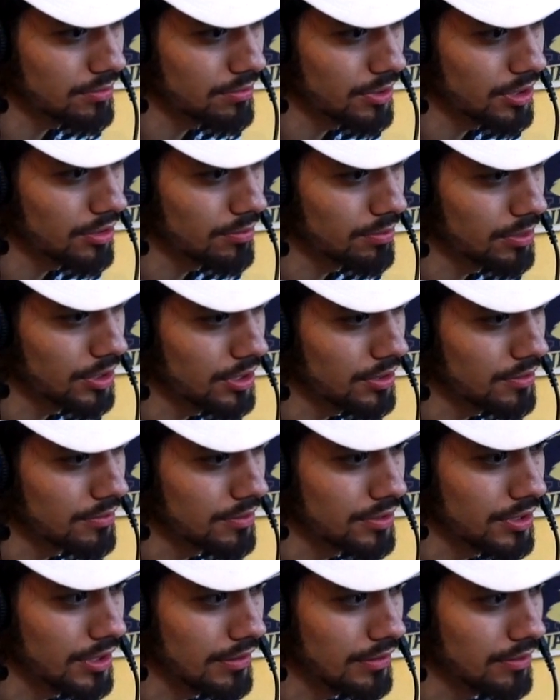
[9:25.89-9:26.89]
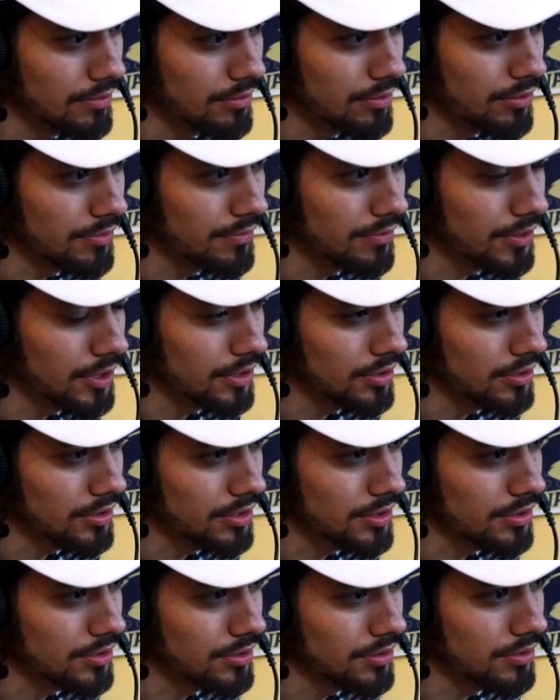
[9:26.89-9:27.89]
better players what you have to improve on,
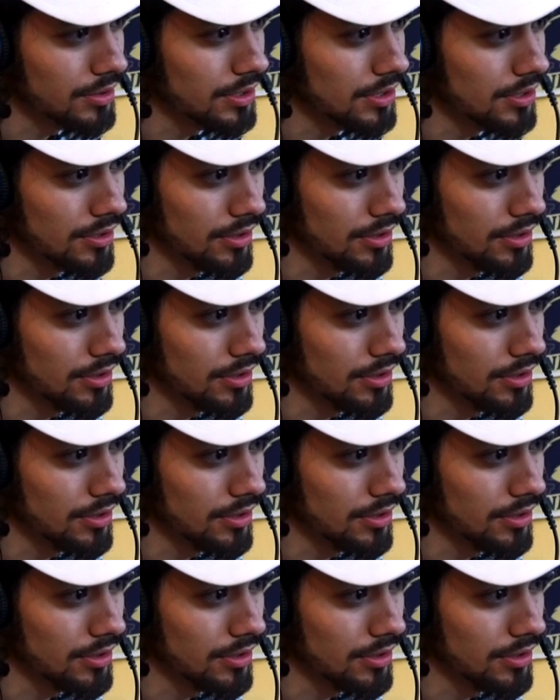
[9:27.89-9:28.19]
because you'll